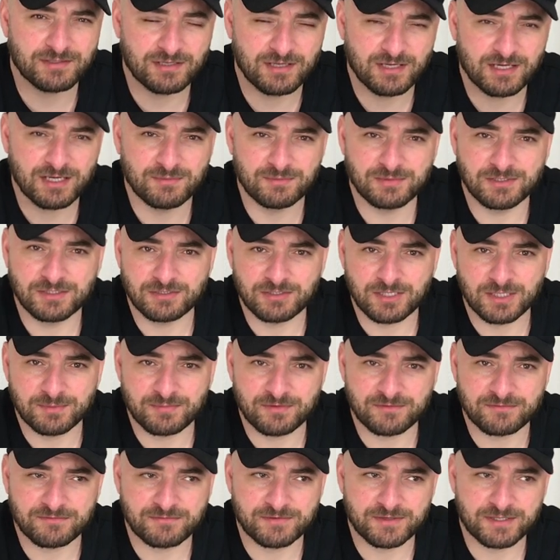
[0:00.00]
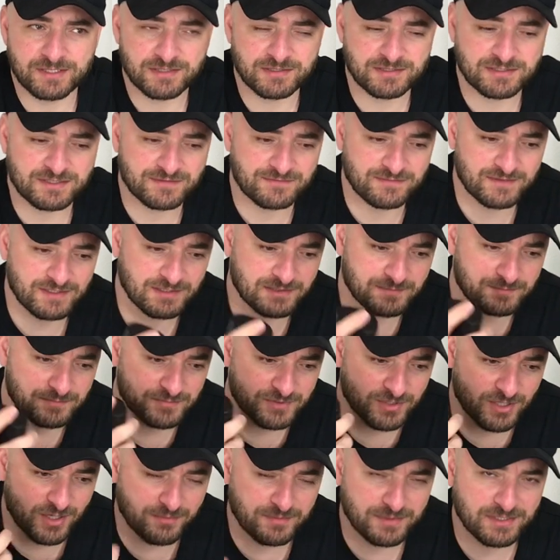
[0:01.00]
caramelly type of fragrance with
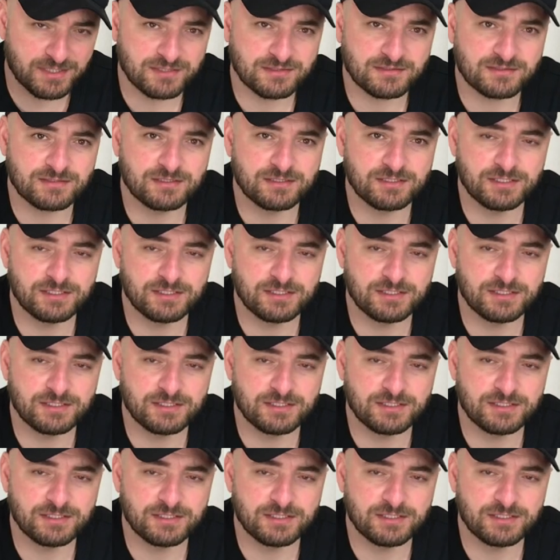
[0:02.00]
prominent